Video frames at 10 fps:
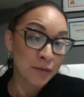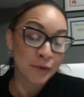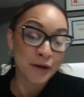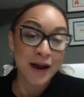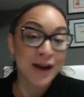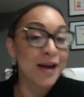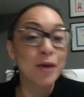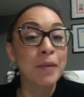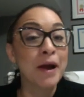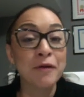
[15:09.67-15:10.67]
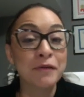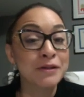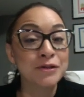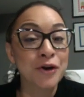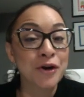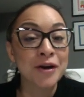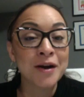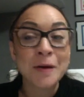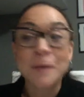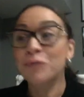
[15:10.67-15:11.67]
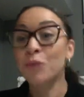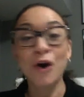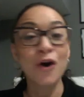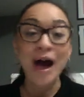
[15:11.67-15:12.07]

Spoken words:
But a lot of parents are, well,